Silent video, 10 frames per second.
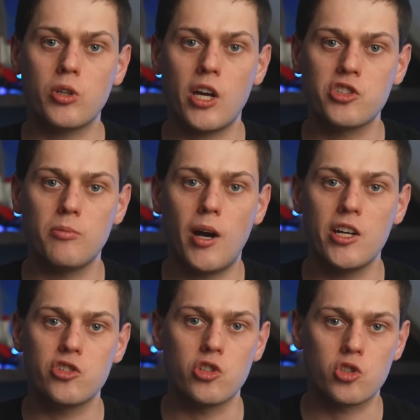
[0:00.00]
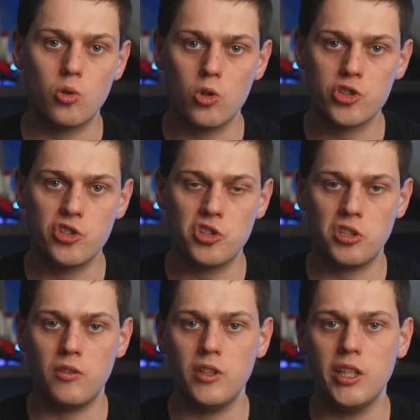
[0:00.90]
customize the scroll
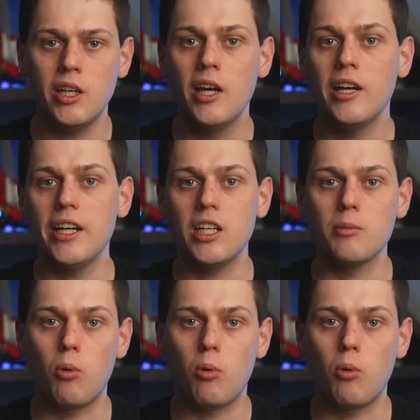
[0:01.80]
sensitivity and the